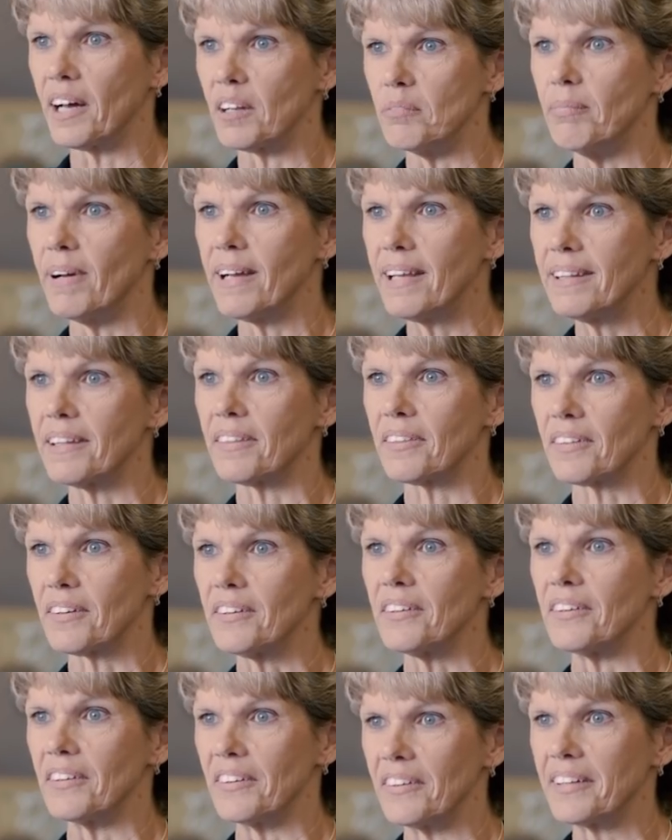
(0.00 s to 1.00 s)
on May the
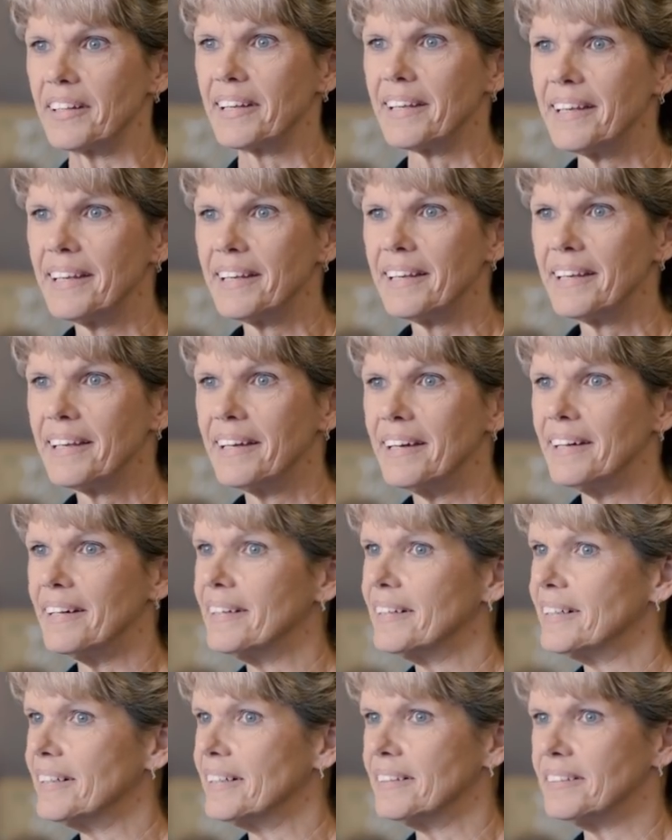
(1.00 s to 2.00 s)
third.
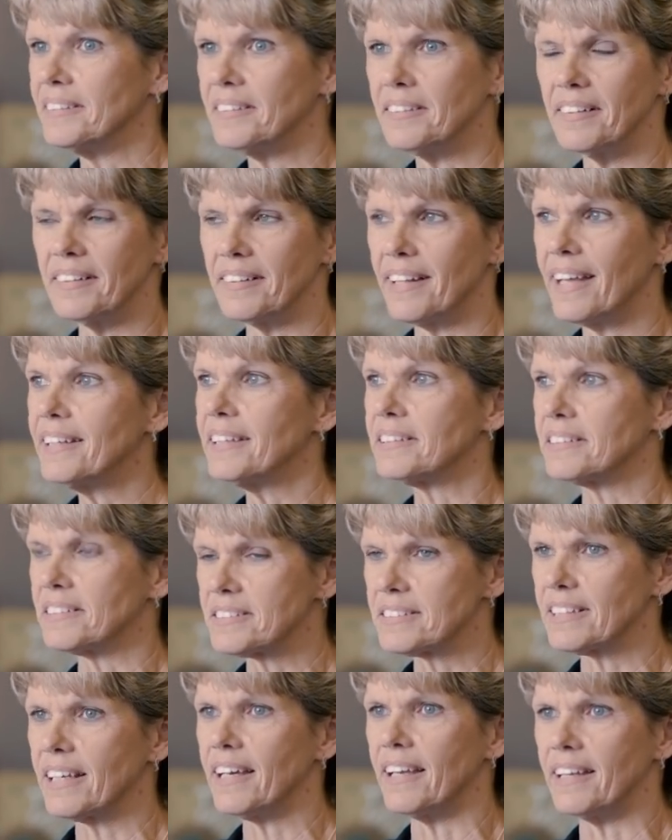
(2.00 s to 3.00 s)
Uh, they get to
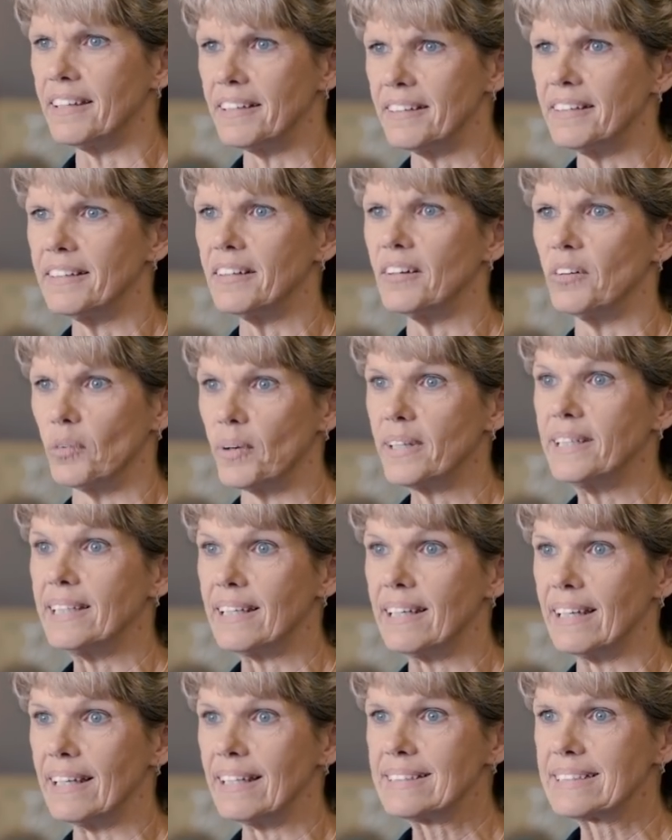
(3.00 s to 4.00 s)
say, we
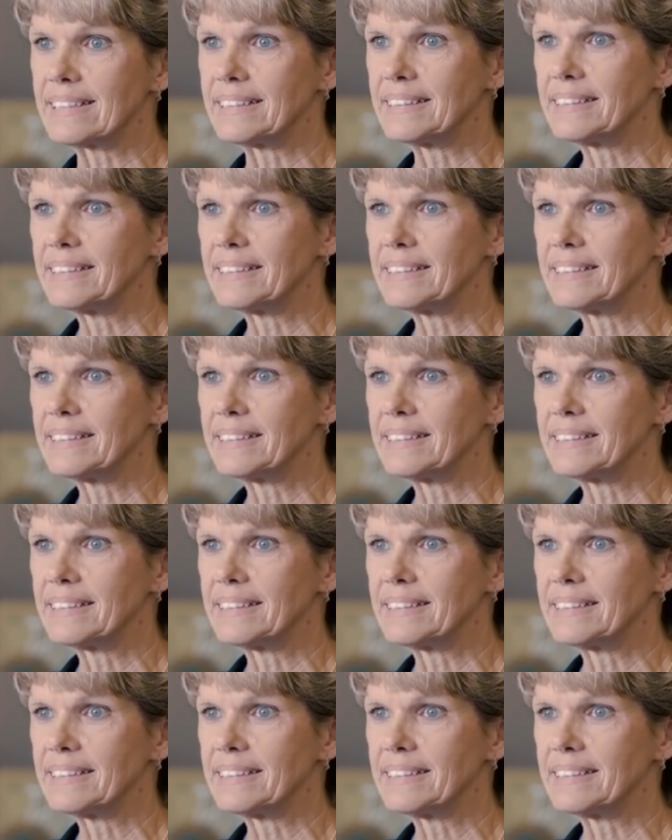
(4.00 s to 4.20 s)
did it.